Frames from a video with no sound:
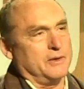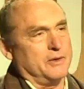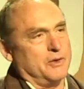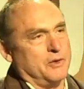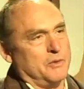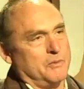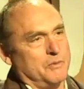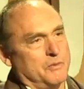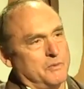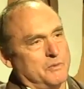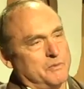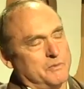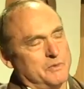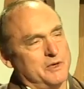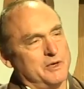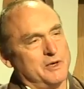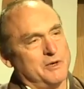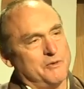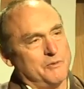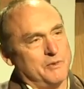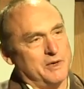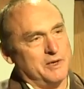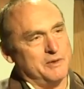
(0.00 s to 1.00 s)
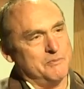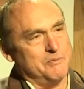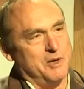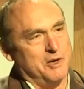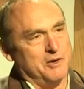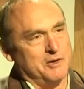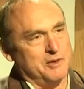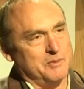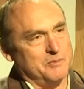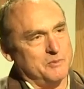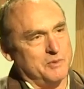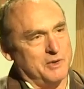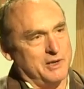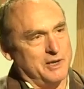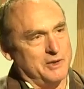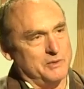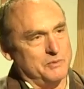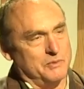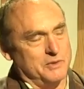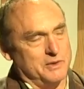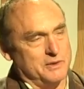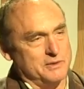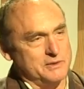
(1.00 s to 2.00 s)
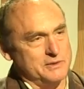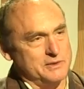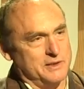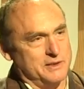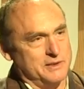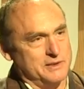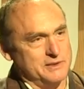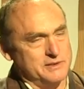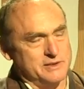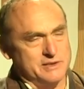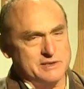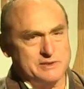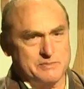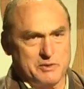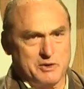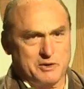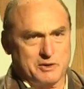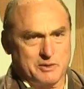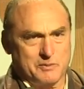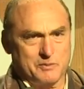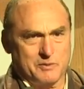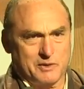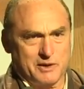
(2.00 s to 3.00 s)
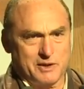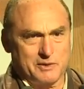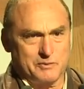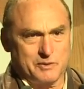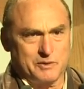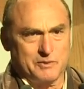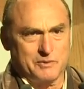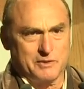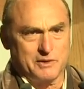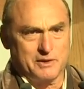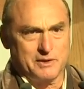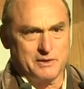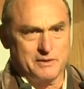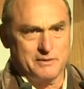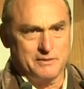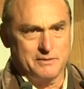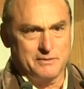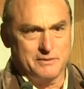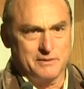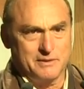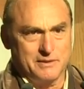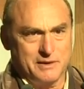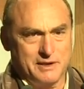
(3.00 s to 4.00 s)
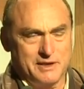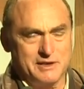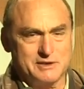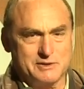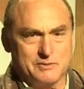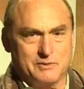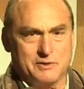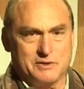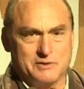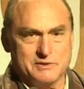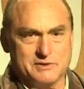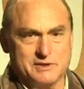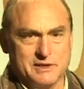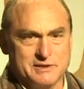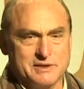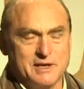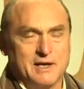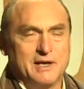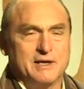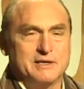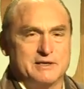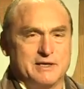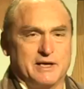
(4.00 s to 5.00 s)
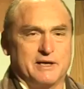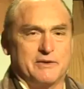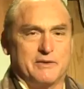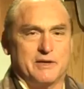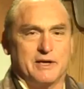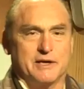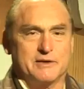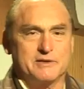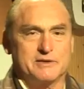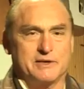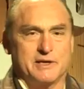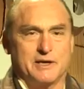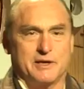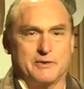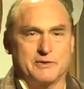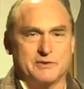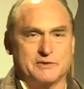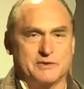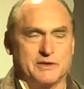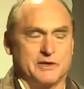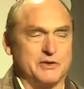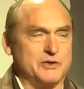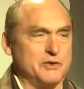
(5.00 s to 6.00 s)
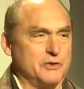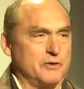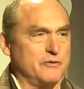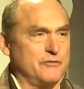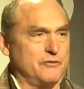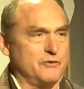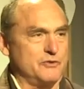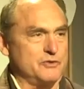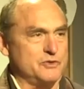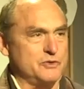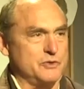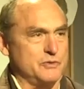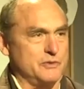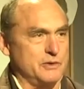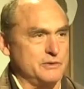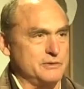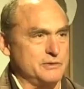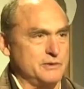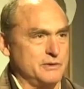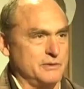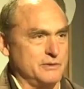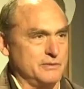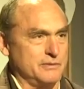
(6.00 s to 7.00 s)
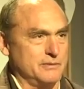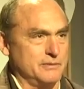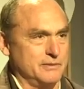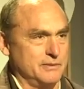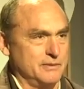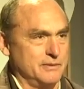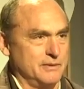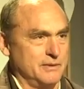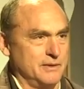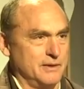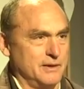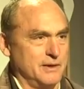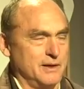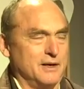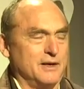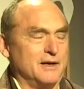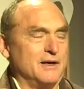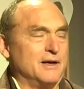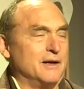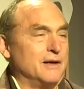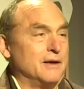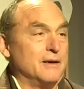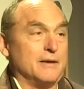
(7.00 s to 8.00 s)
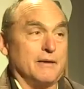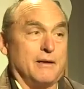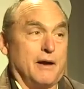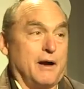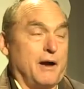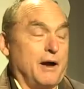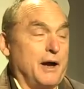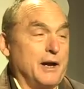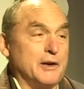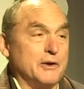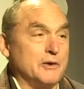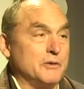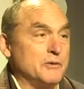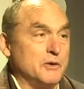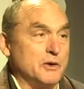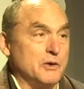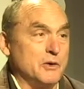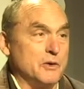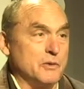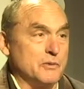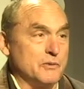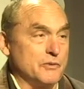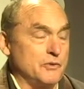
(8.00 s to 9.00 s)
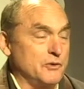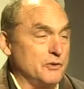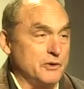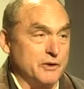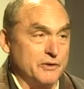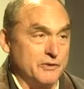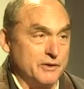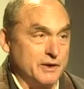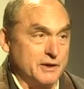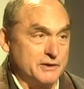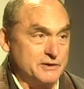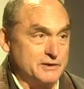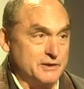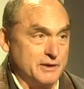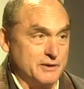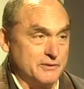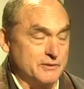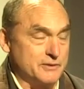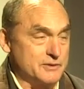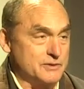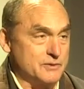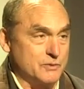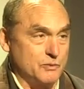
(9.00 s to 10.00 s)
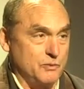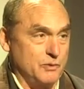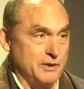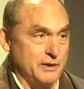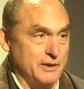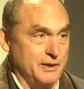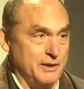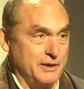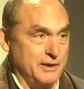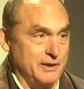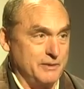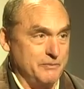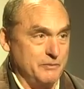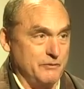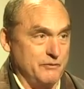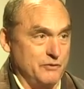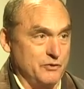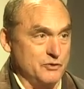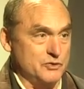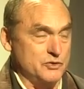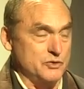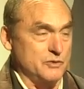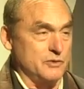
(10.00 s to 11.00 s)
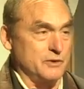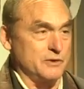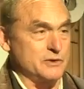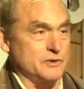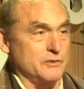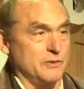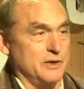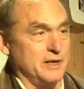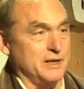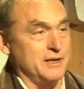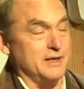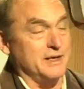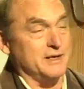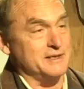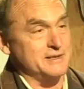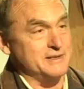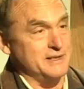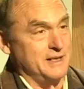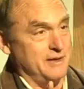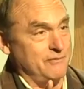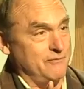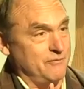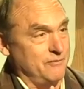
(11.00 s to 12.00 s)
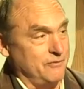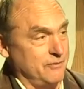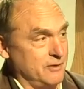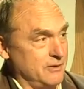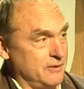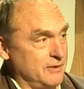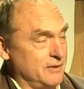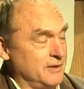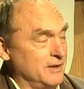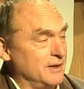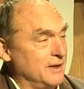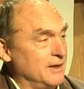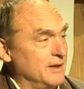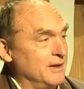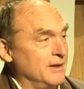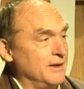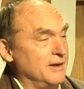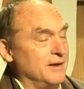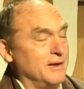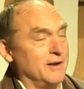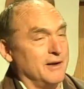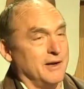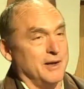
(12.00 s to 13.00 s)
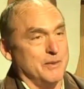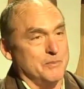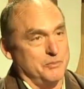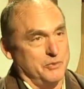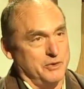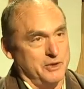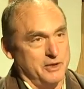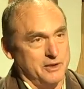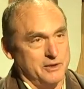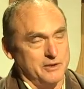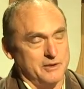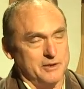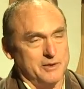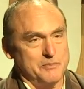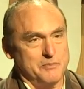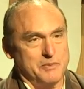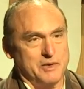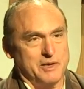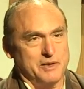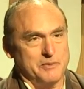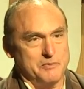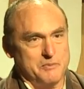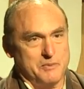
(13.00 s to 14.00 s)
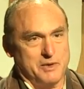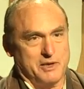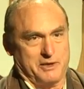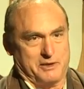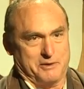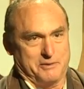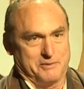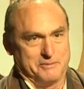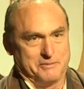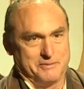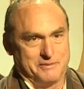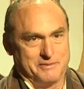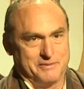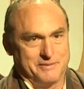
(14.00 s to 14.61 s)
No, you know, and Malcolm Gladwell says, it's Malcolm Gladwell, right? He's the one who says, 10,000 hours and you're a virtuoso. I don't know, 30,000 hours, what I'm a virtuoso at, except for I'm pretty good at being me.